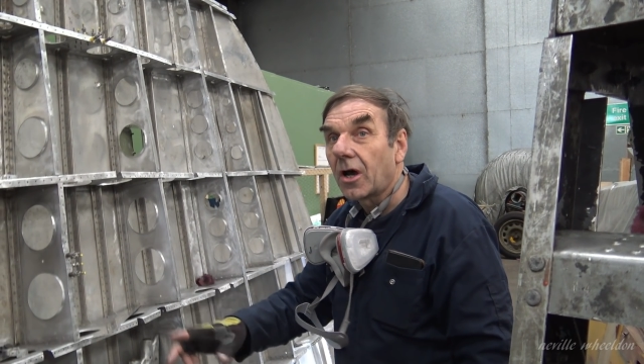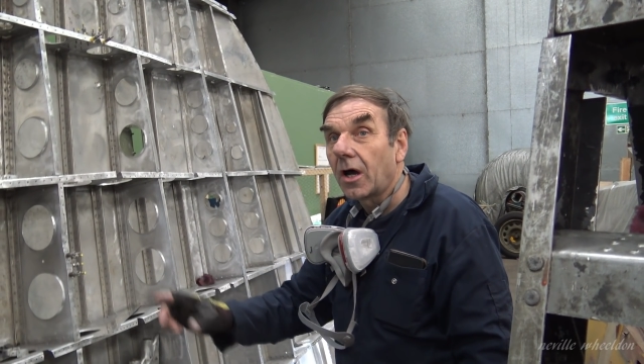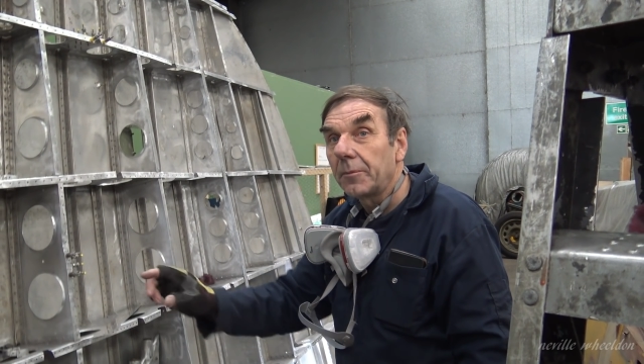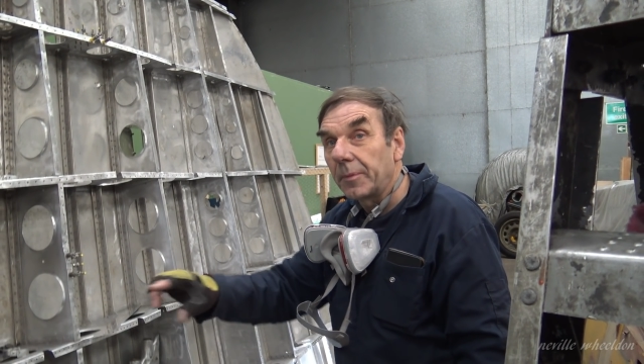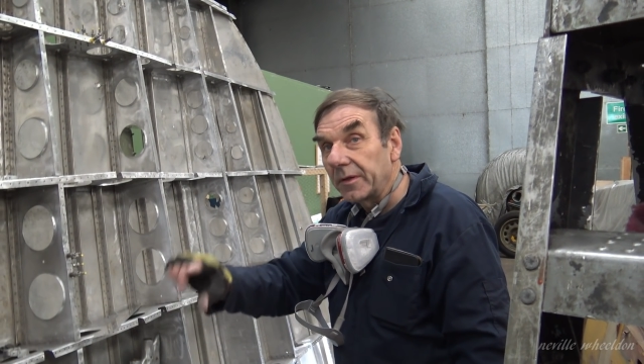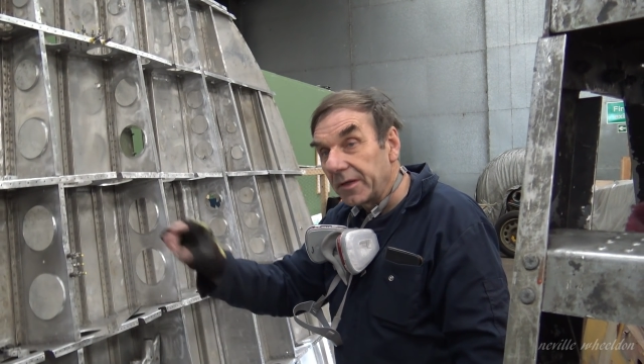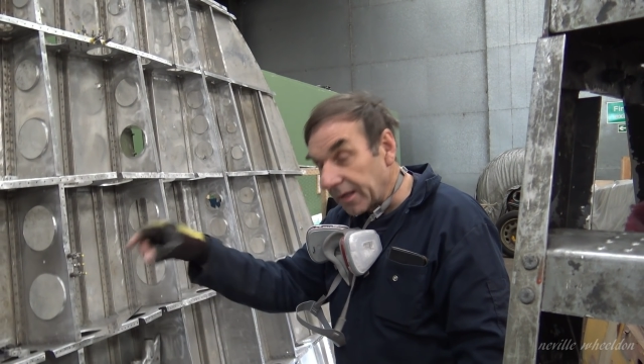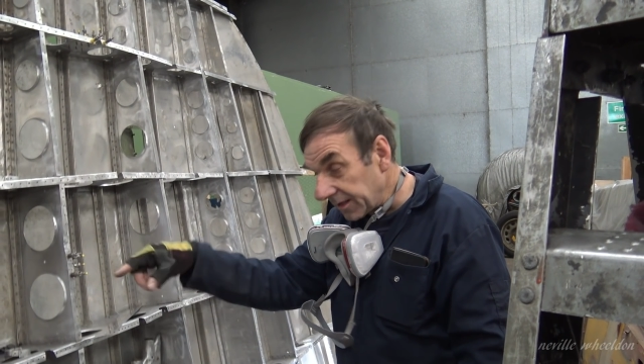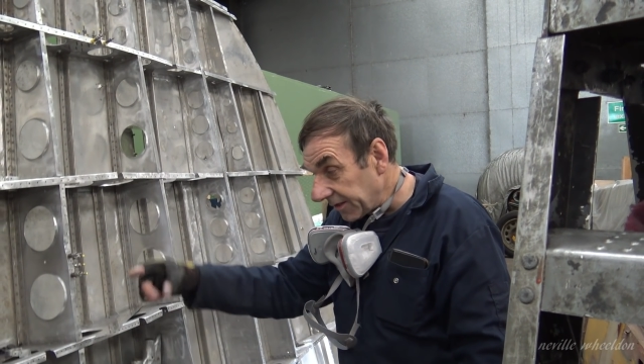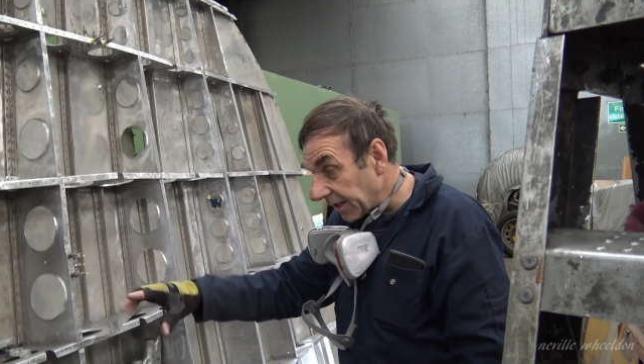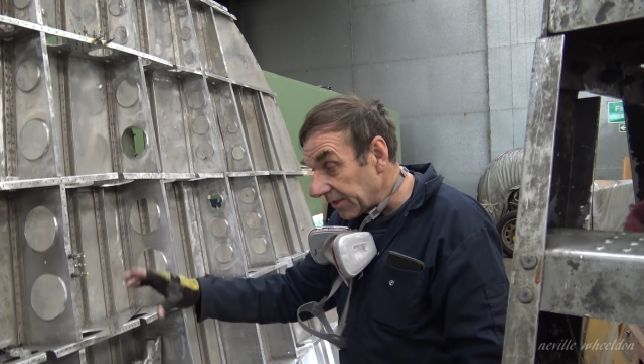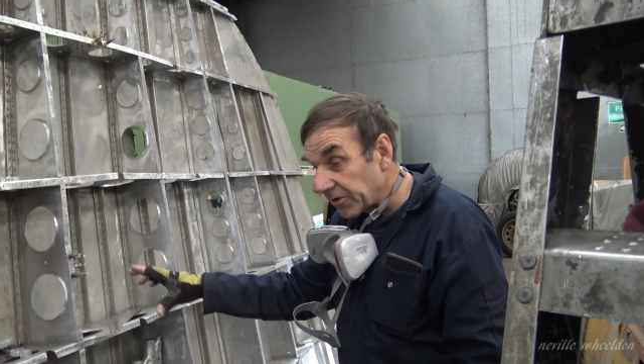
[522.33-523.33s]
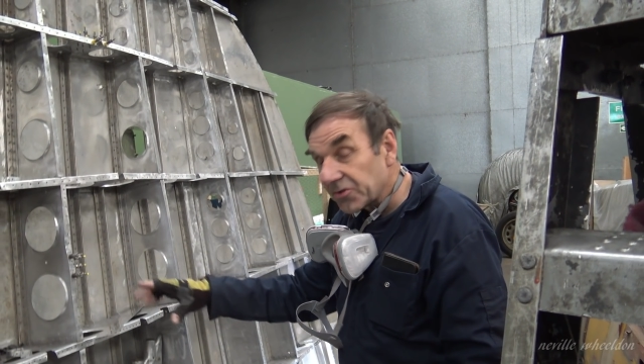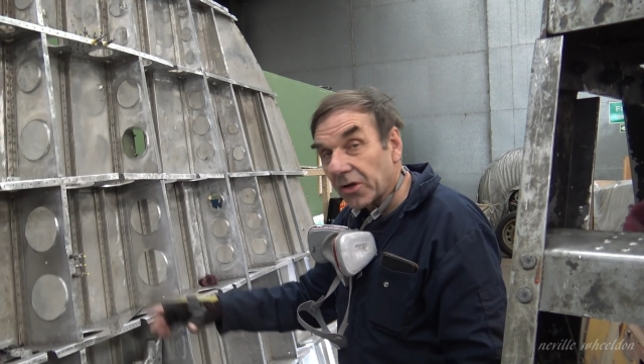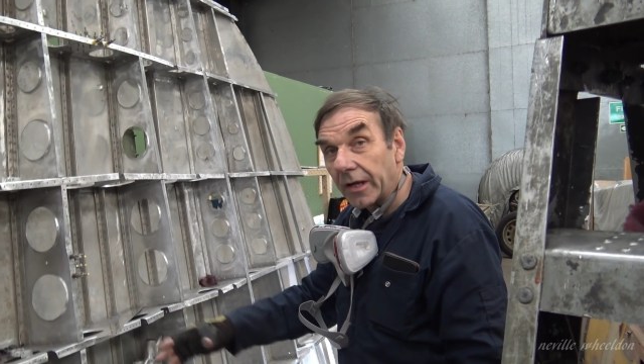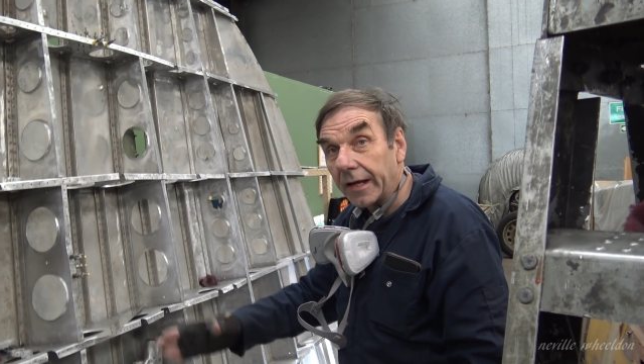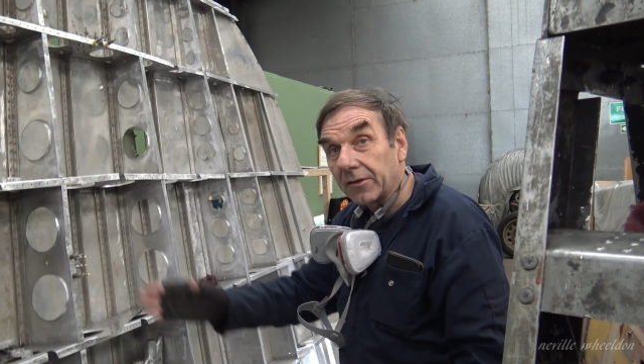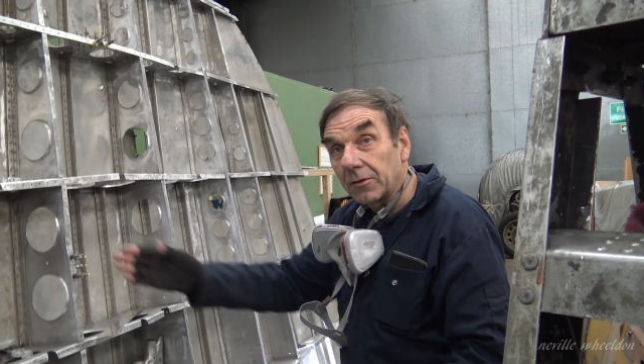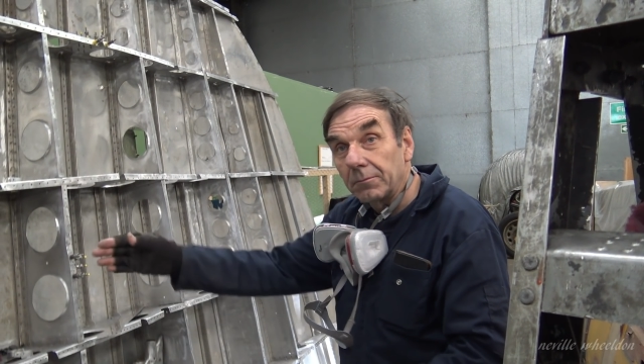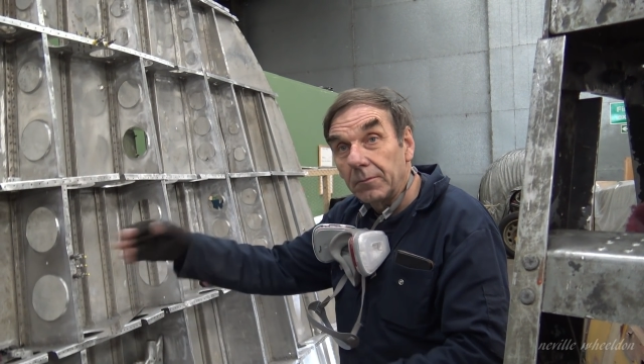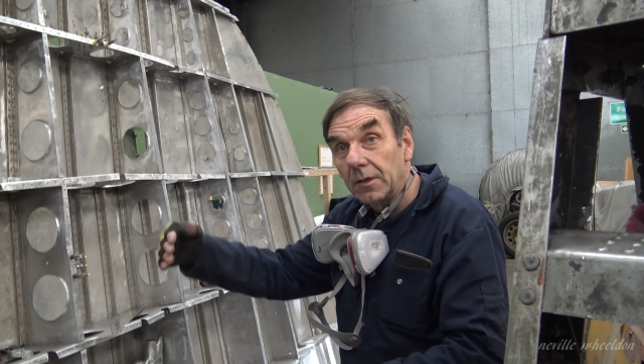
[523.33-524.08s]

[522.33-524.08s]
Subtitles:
side, but you can disconnect them.